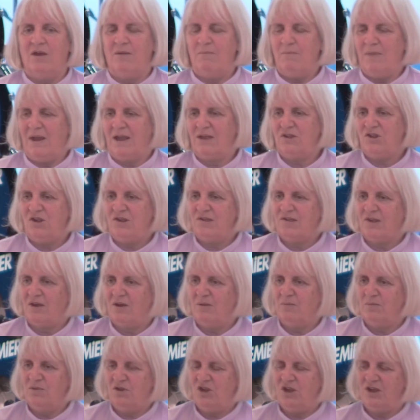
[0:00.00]
matches
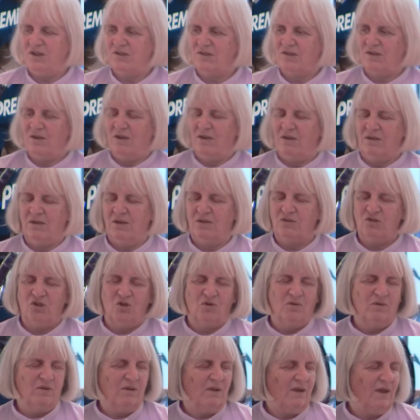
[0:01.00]
up
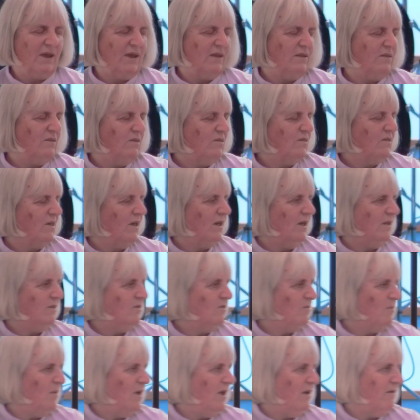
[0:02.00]
John
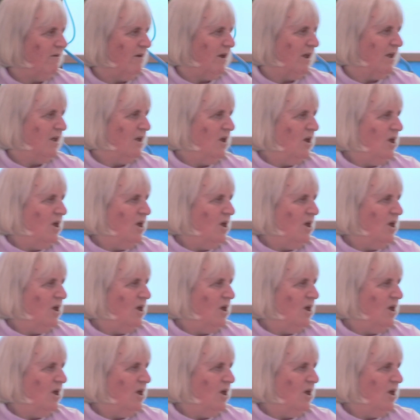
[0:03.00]
and Mary.